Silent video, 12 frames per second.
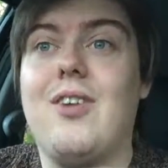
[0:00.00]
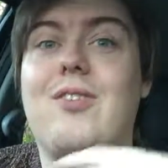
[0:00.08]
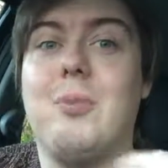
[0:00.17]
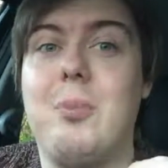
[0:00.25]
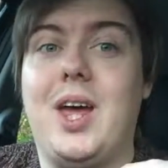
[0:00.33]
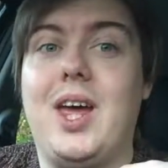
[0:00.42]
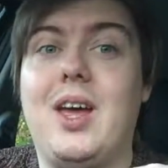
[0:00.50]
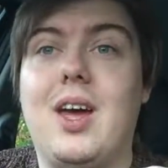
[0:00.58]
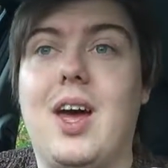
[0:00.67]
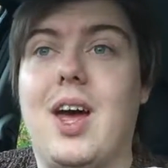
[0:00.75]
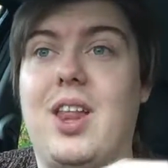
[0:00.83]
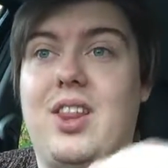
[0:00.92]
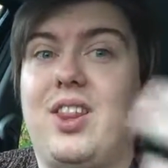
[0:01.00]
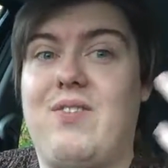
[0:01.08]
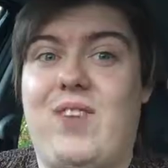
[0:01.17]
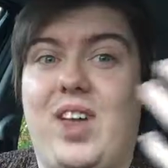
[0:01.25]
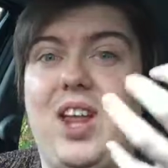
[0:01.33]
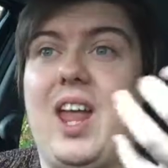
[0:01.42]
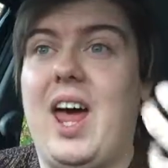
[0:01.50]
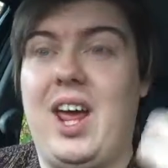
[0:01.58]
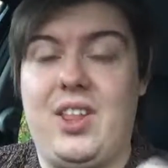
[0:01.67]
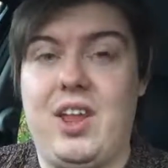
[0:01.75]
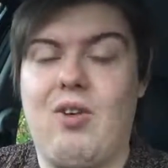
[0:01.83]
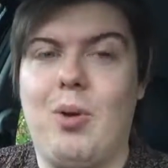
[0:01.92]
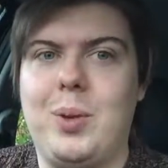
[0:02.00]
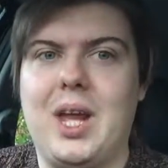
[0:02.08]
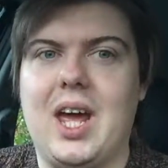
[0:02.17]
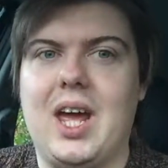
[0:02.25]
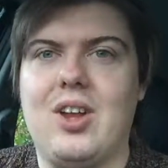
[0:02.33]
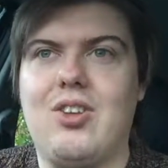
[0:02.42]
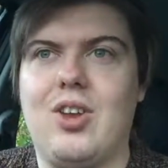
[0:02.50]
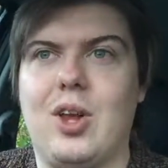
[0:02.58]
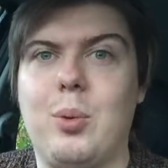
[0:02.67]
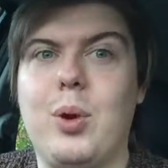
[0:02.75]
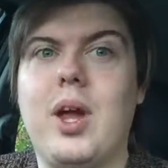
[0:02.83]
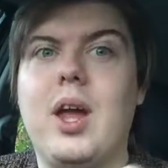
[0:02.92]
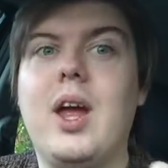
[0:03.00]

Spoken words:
for me and feel like they're obligated to,